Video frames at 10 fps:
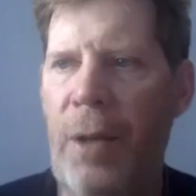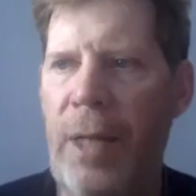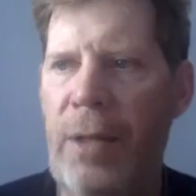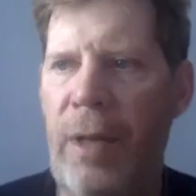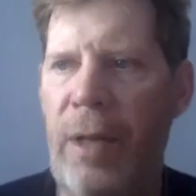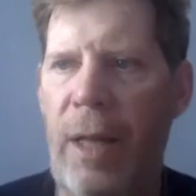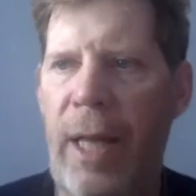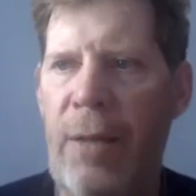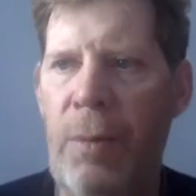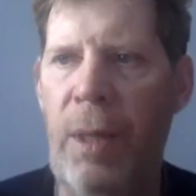history of the
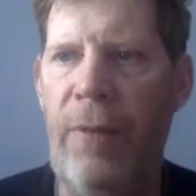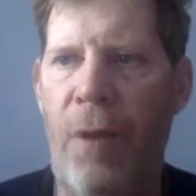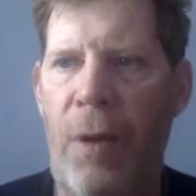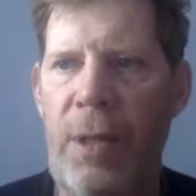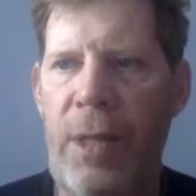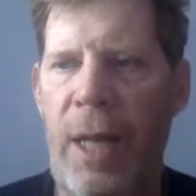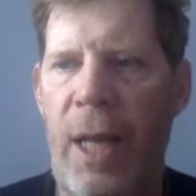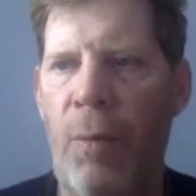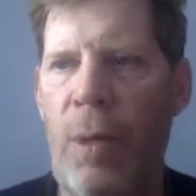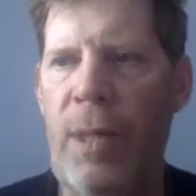lakes, really focusing
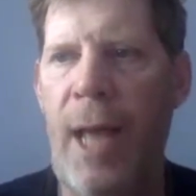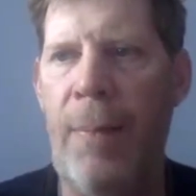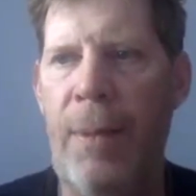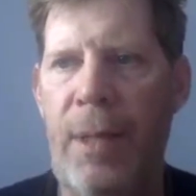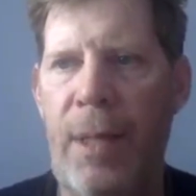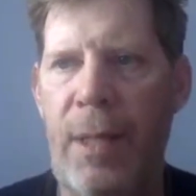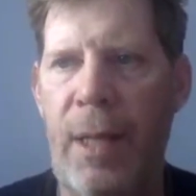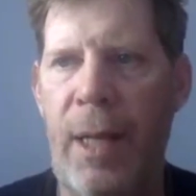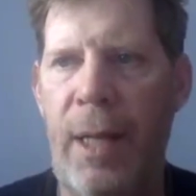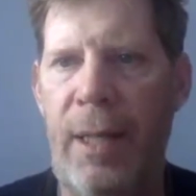on what's happened since
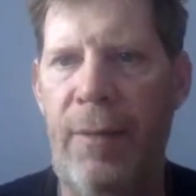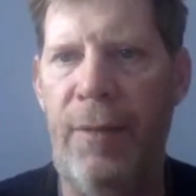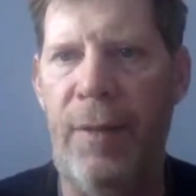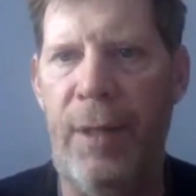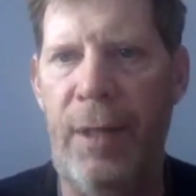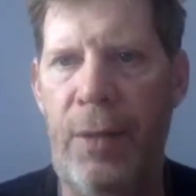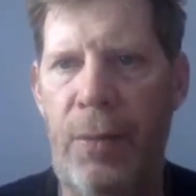the nineteen fifties,